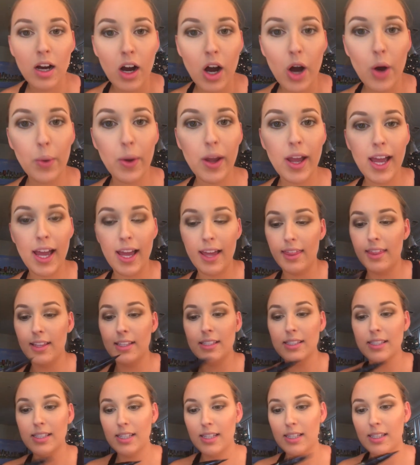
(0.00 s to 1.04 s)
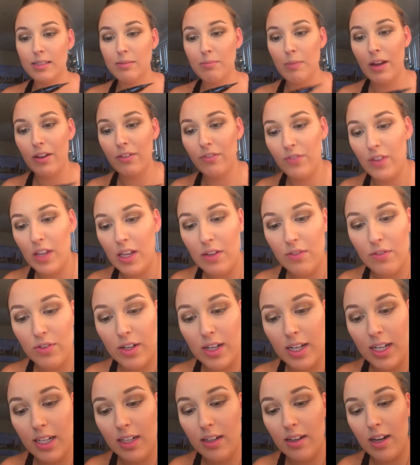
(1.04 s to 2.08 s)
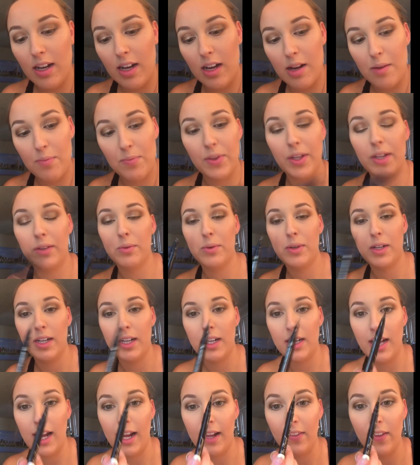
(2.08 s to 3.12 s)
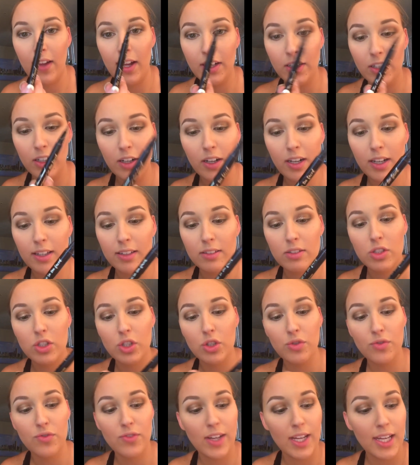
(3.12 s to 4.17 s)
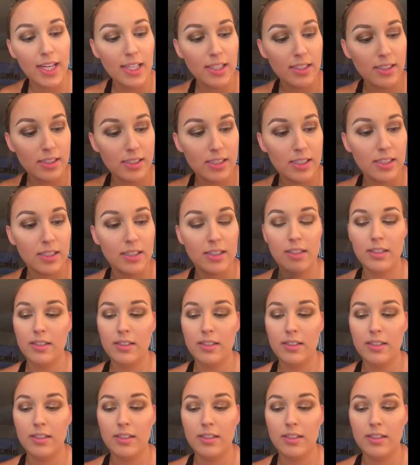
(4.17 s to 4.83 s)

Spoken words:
Okay, this is my favorite liquid eyeliner. It's Too Faced